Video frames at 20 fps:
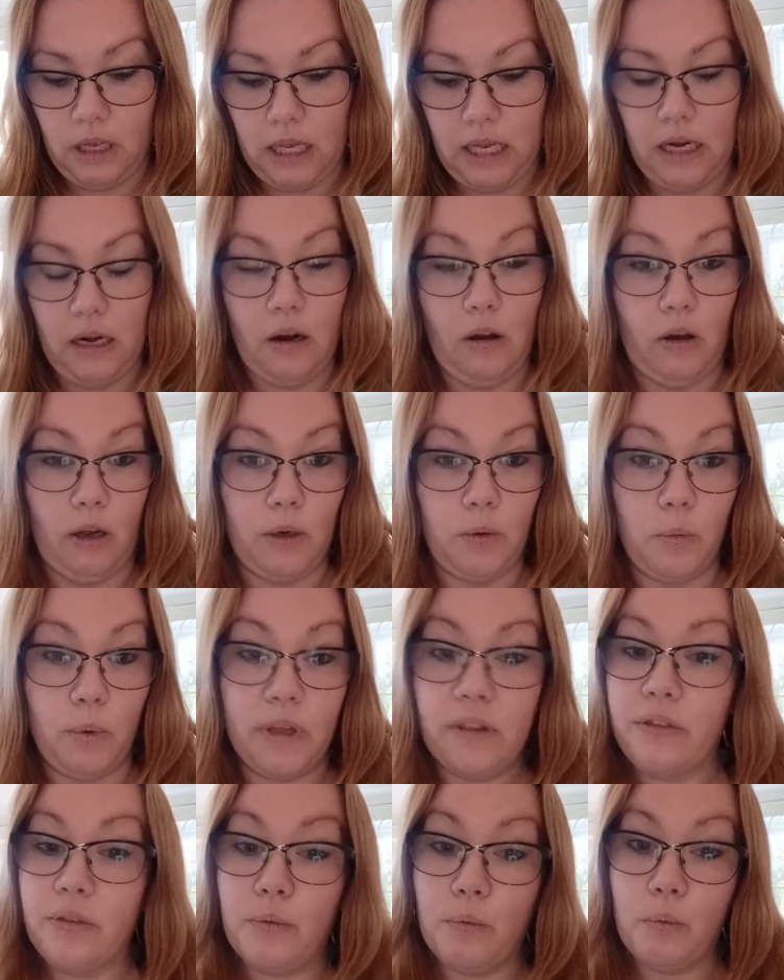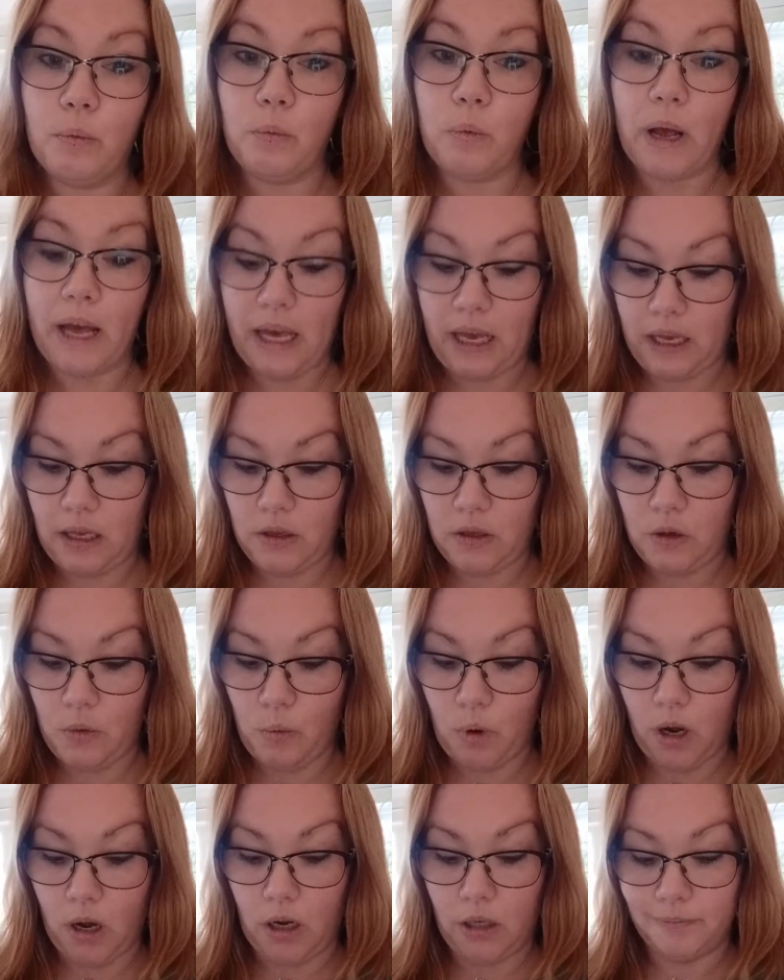in line with where
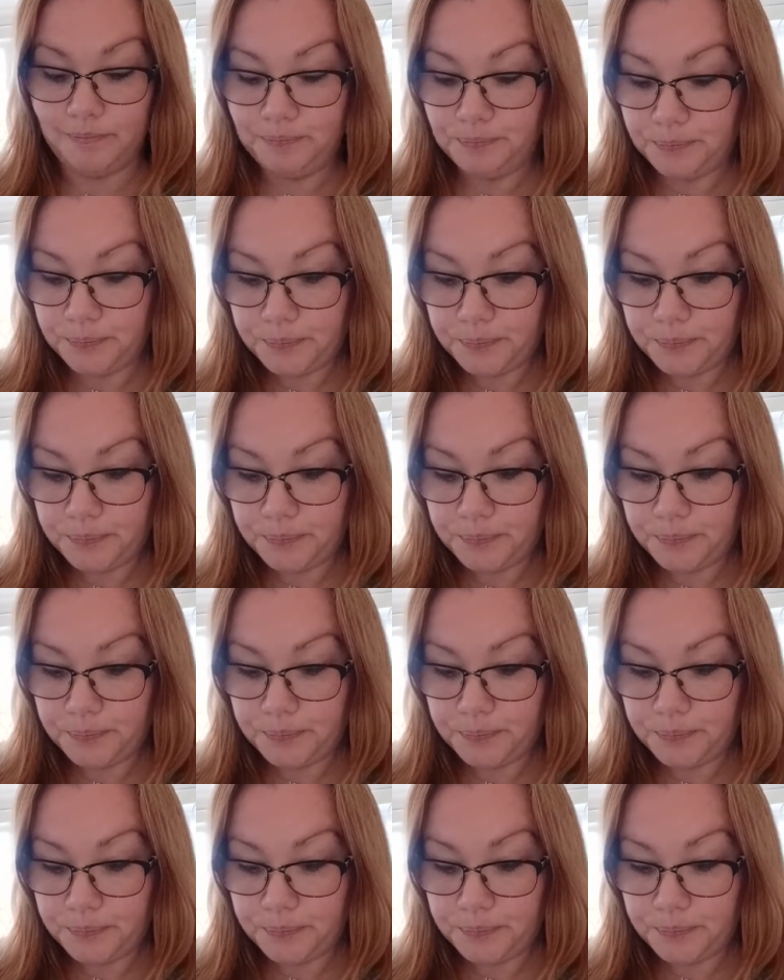you are.